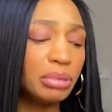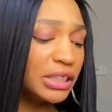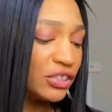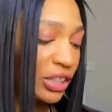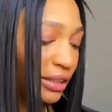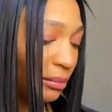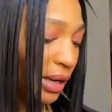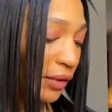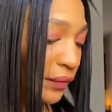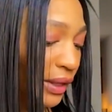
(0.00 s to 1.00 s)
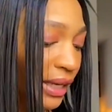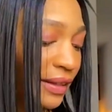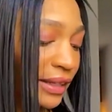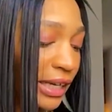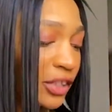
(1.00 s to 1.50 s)
Please check them out.
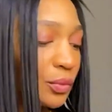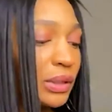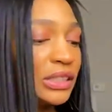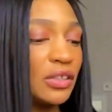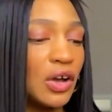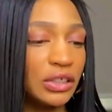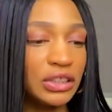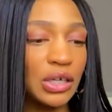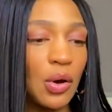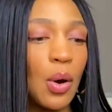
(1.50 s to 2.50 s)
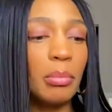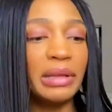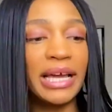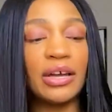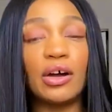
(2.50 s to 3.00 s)
The next one is also
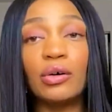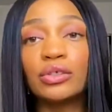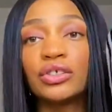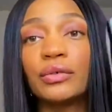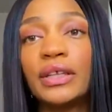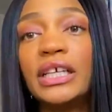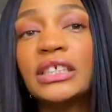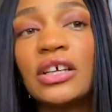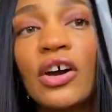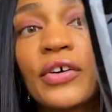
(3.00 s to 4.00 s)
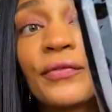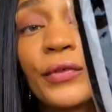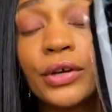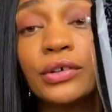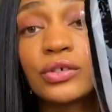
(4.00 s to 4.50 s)
black owned. So these are
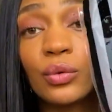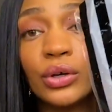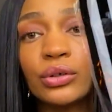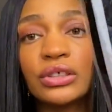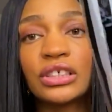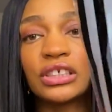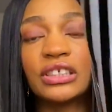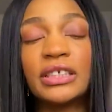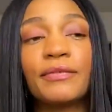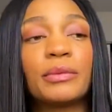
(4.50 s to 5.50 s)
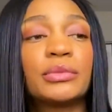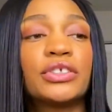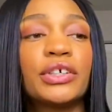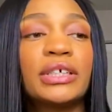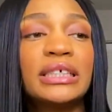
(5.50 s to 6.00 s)
fragrance oils. This is sent from
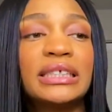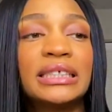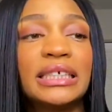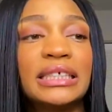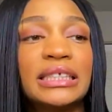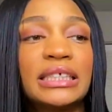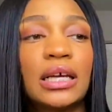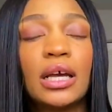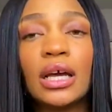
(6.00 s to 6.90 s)
Circus Scents.